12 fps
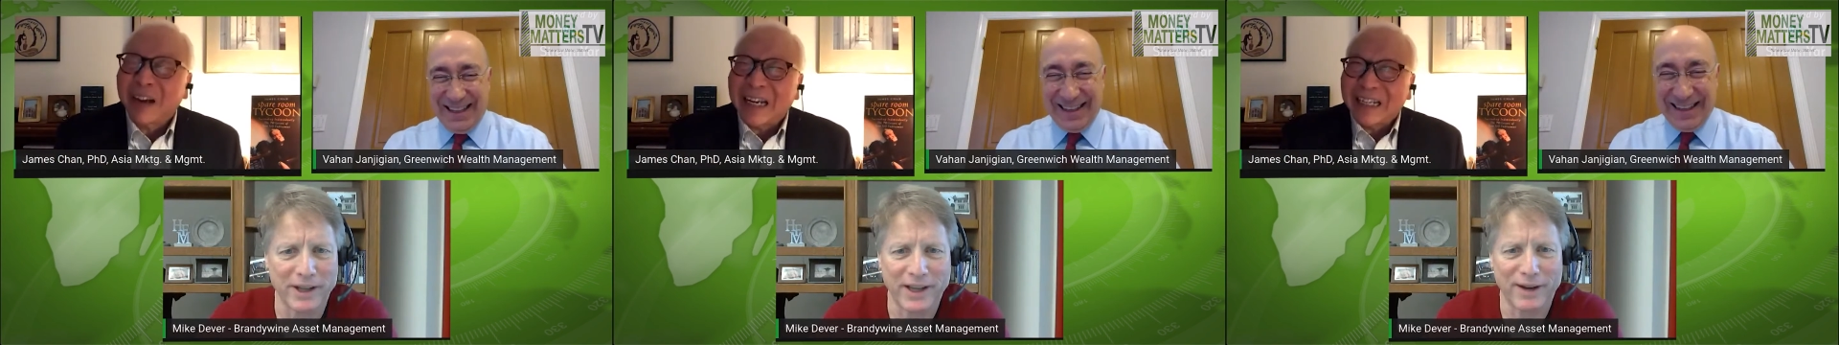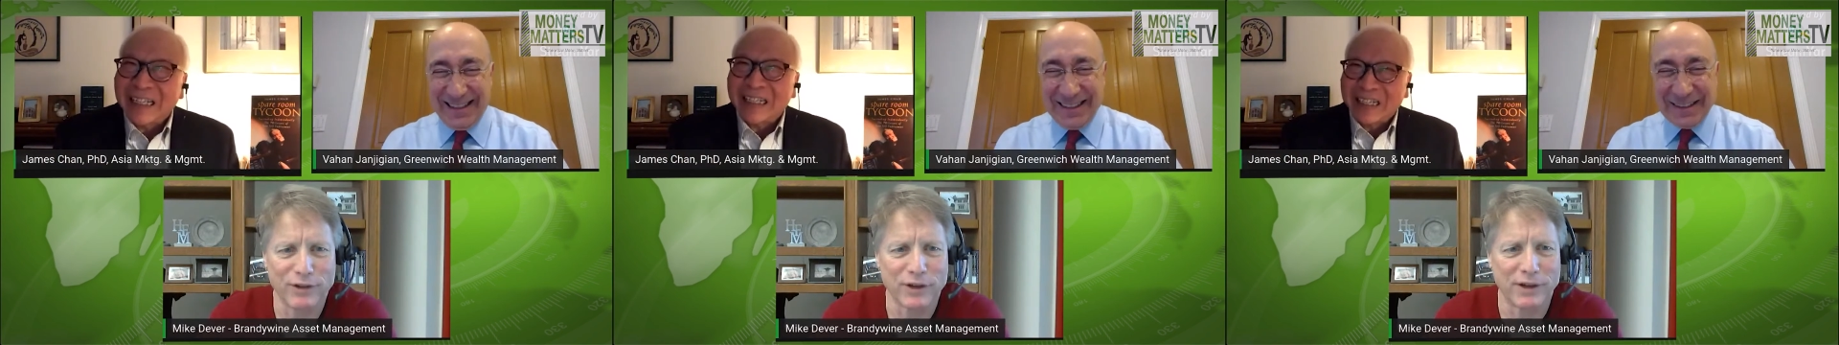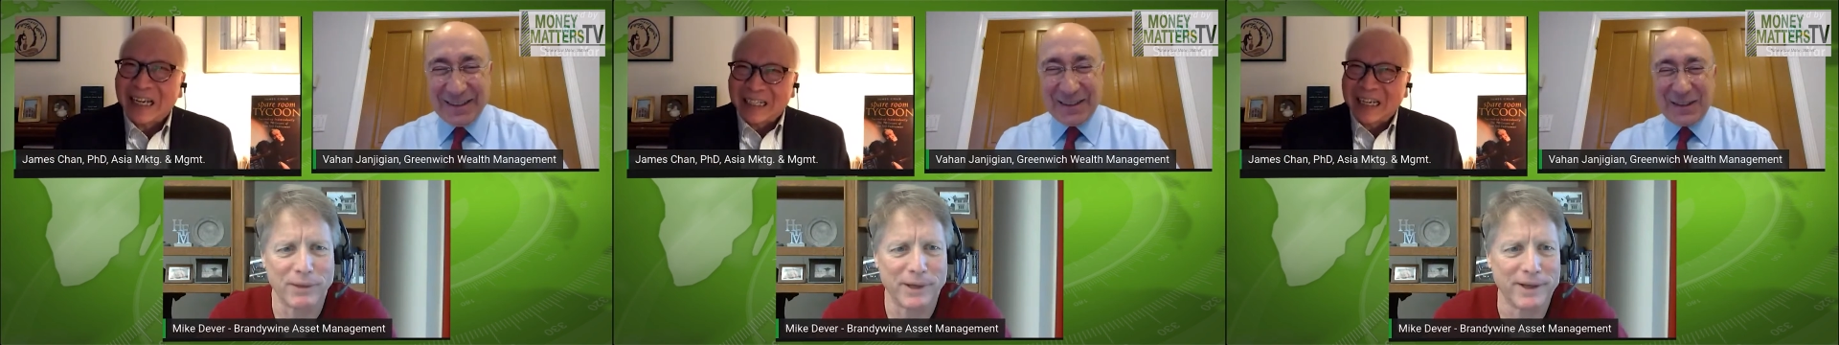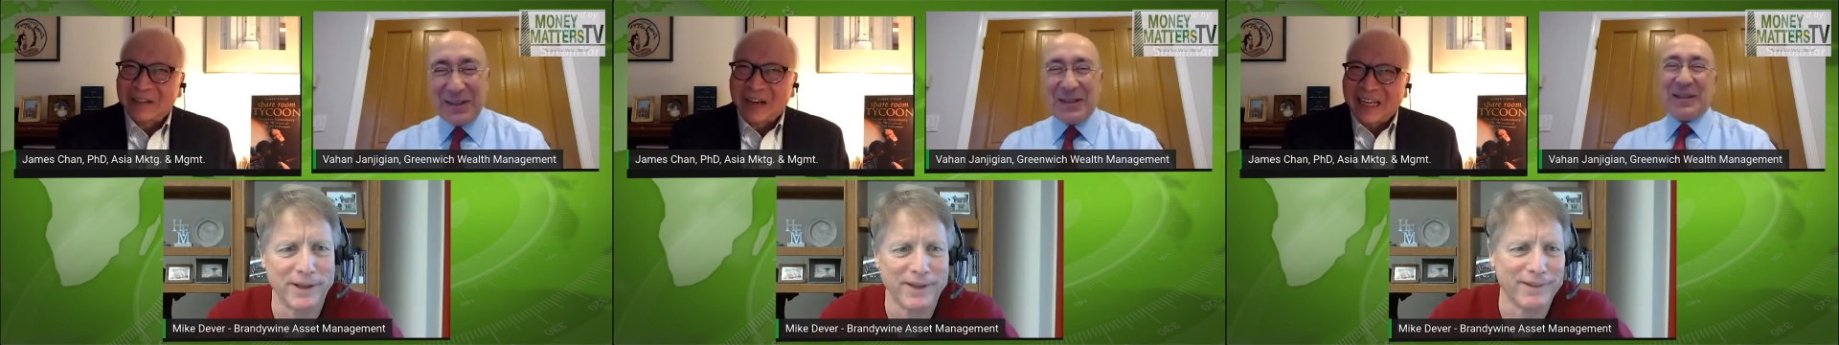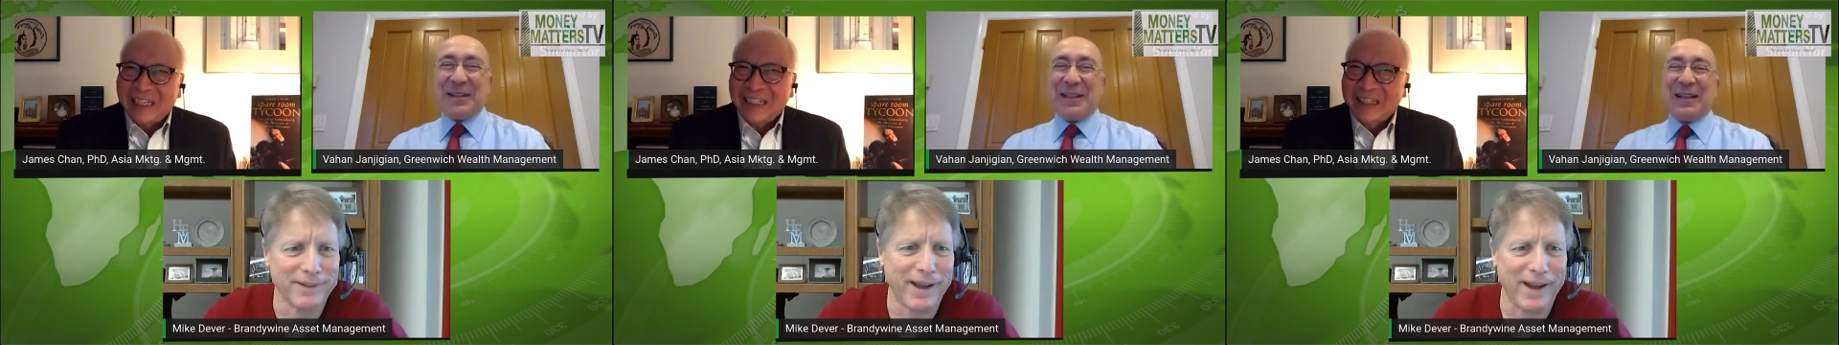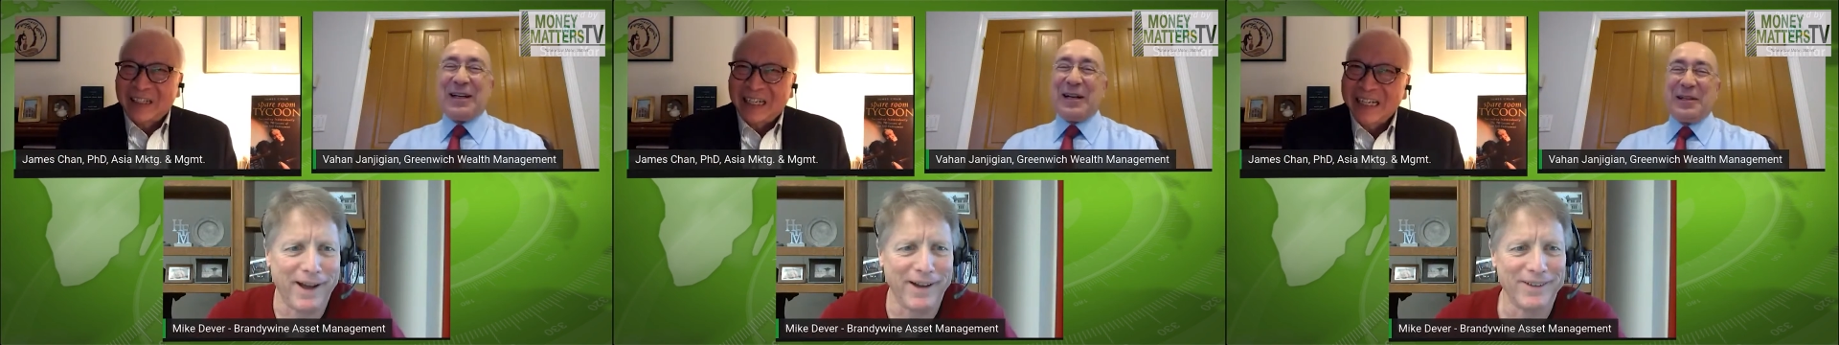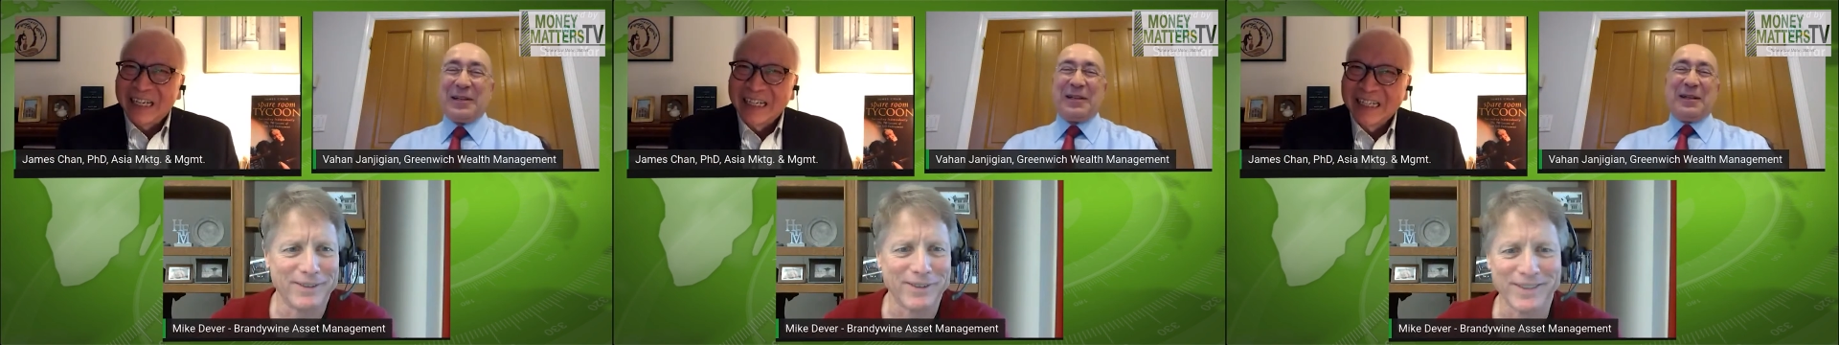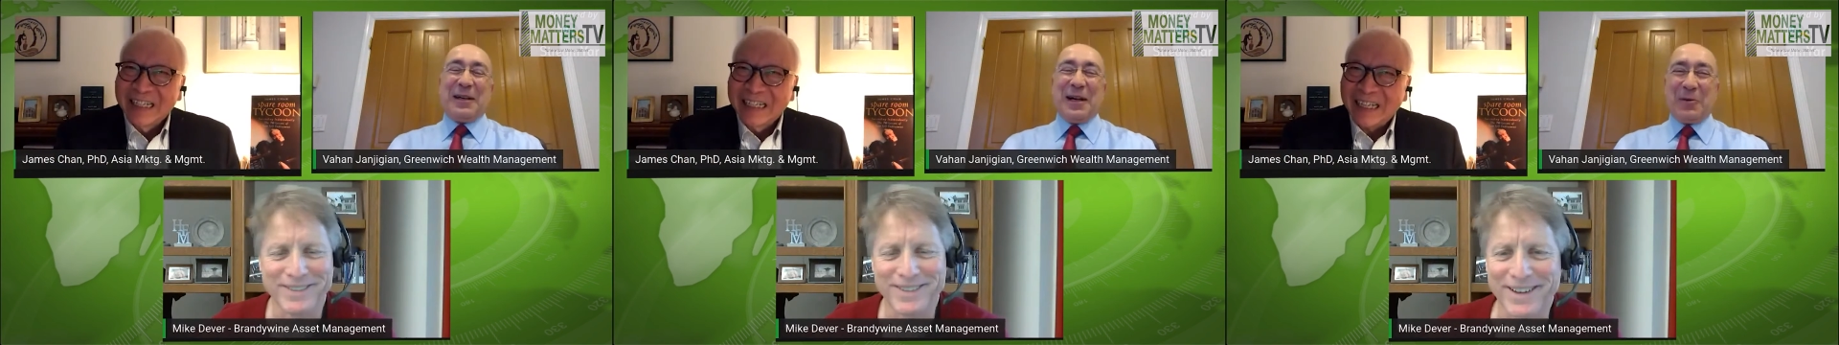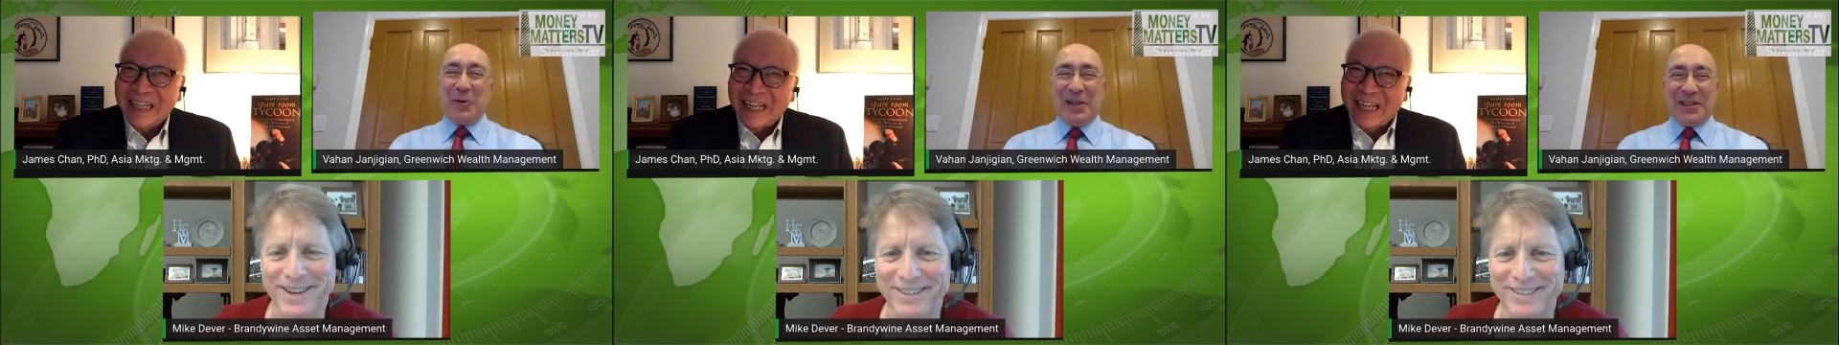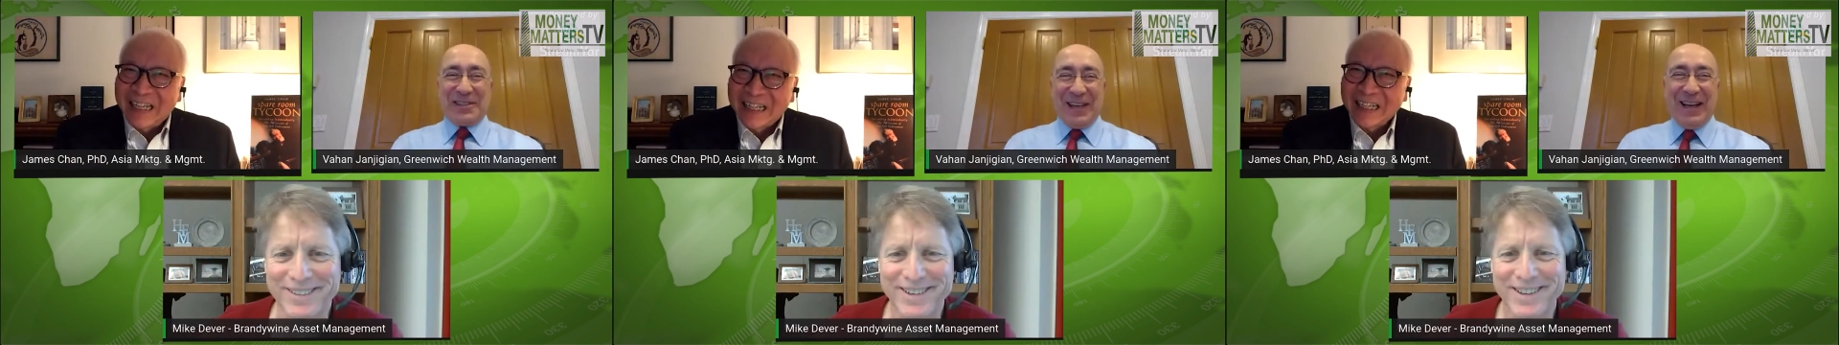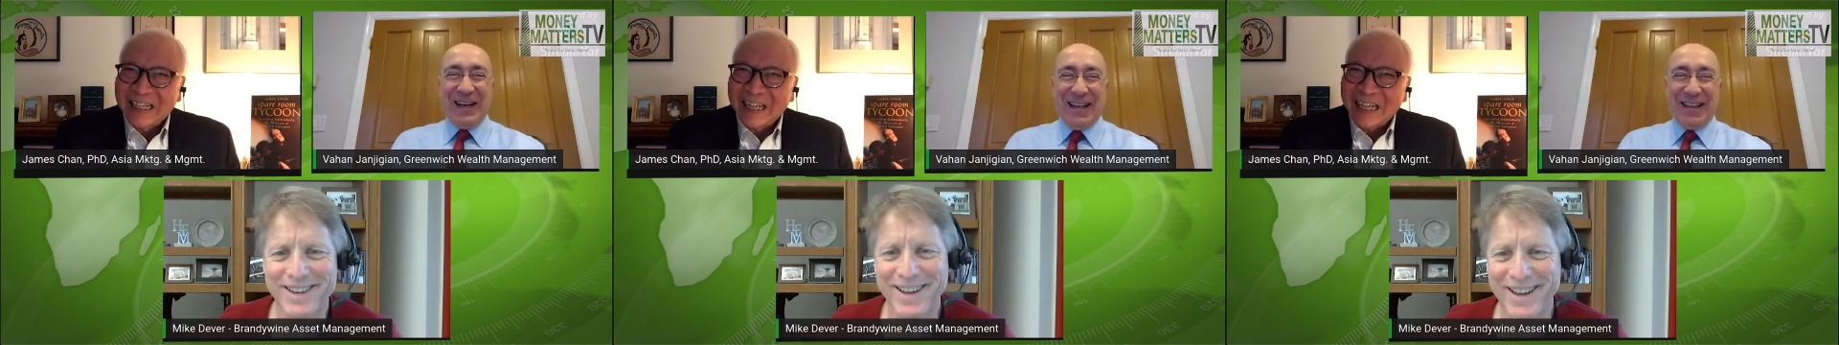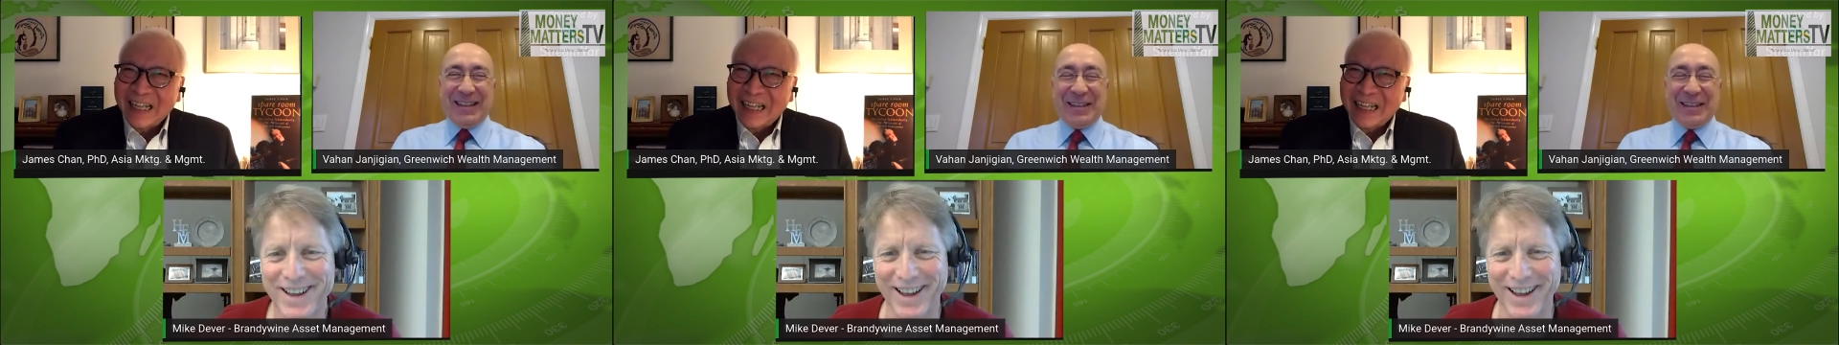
Speaker 1: money. right. I mean, yeah. That, yeah.
Speaker 2: yeah.